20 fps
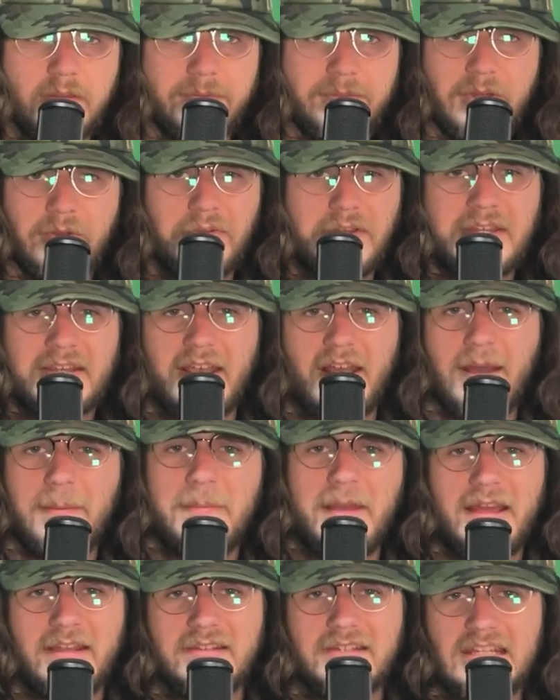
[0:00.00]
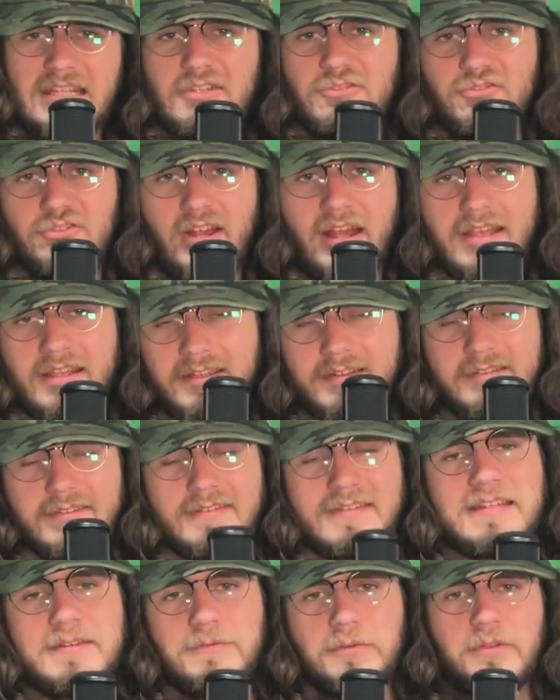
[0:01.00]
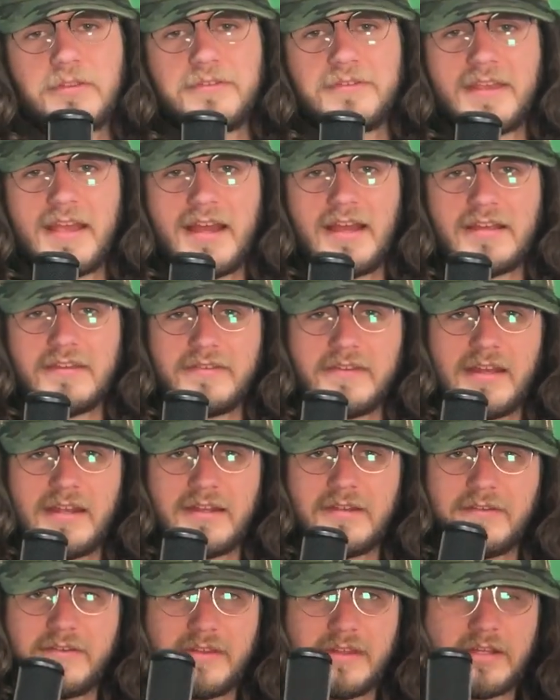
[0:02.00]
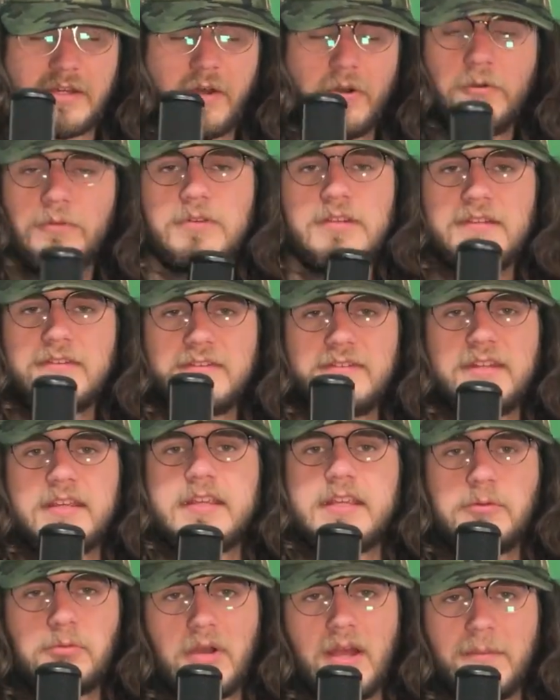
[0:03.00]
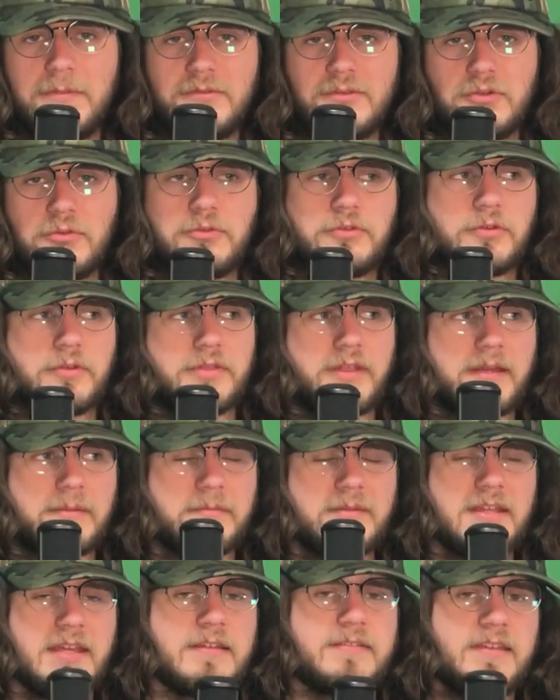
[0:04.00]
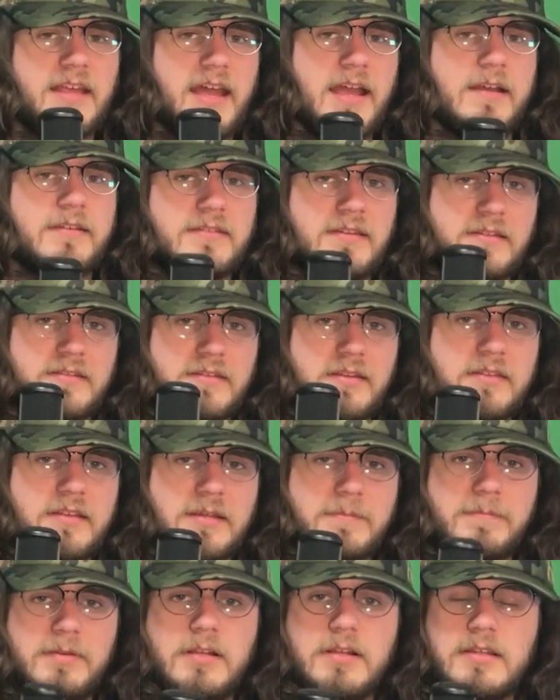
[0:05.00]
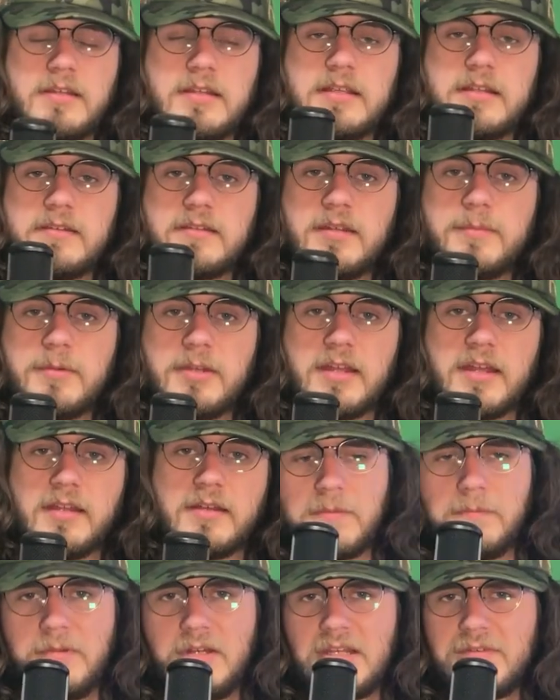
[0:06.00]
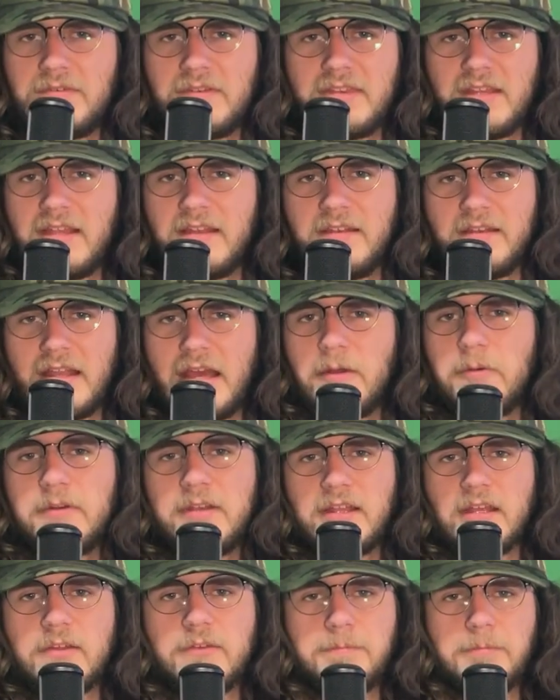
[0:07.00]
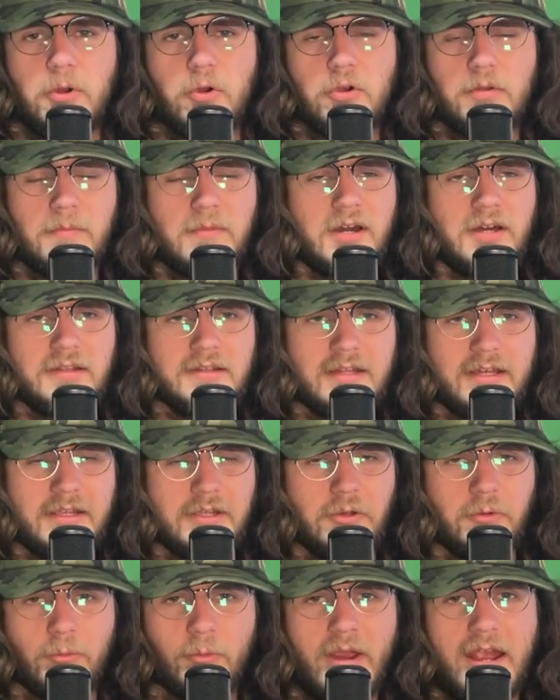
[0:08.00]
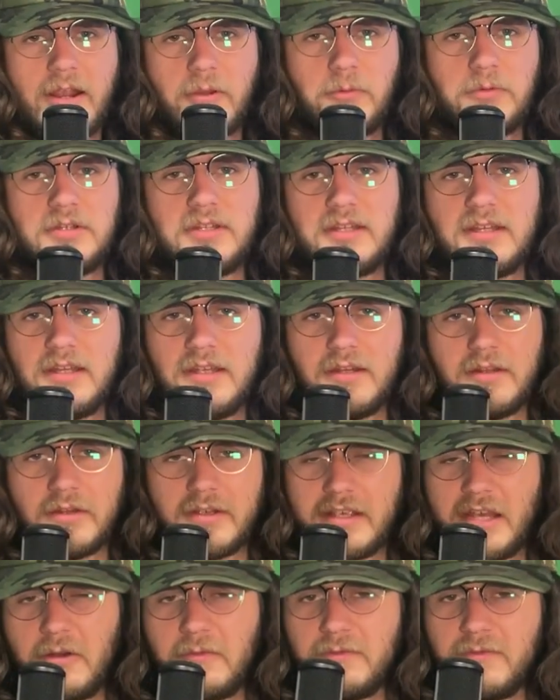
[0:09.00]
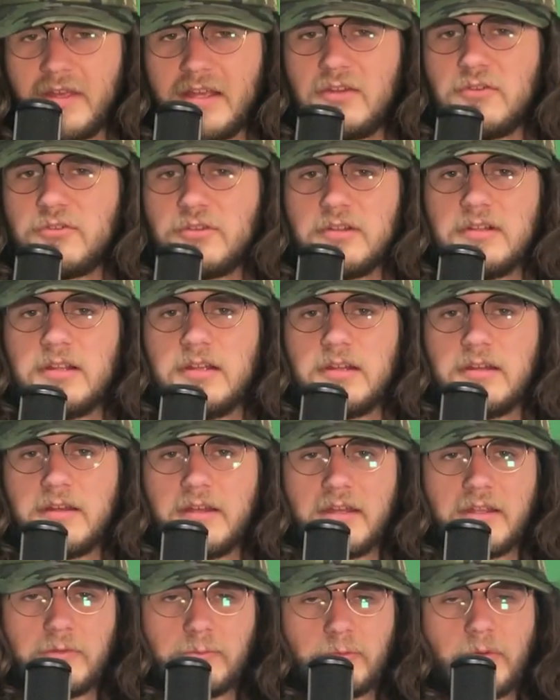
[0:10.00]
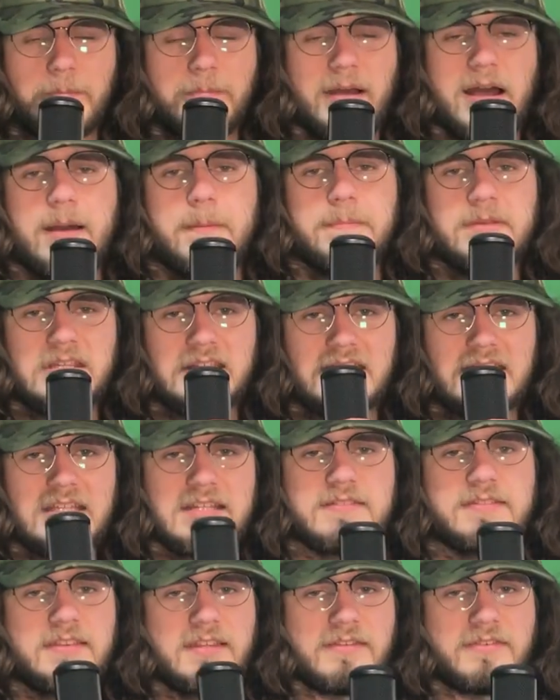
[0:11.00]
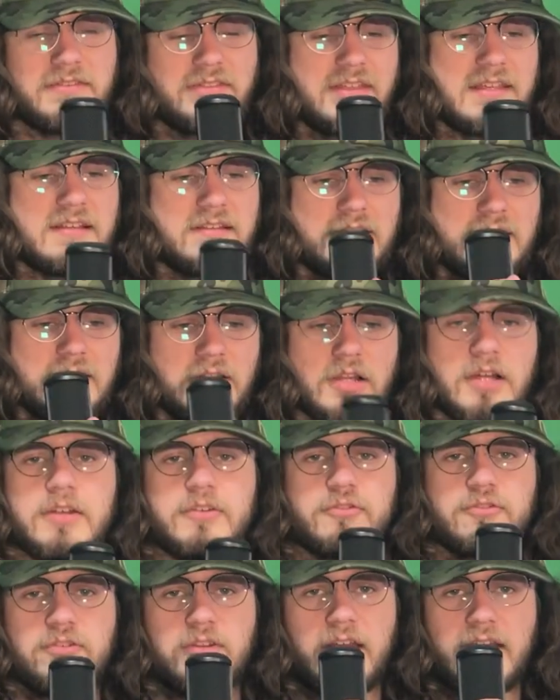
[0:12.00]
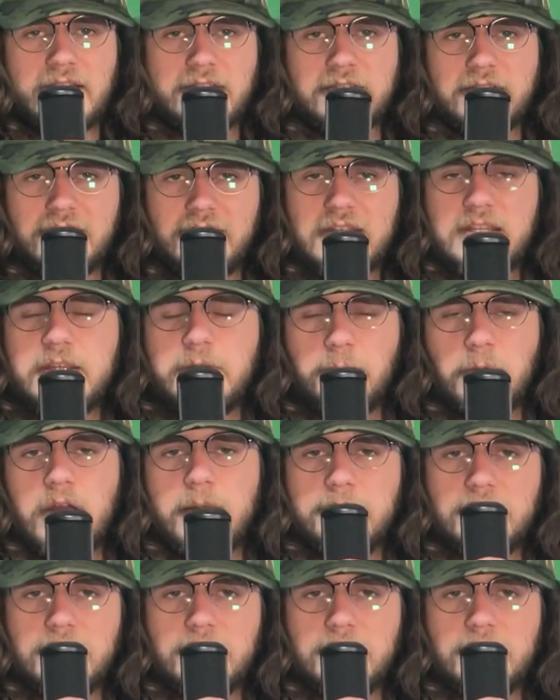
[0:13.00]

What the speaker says: The only combat niche I can see for this guy is that it's the only Sticky Webs user that gets access to the ability Intimidate. But even then, nowadays Pokemon like Araquanid, Galvantula, and Ribombee eat this thing's lunch as Sticky Web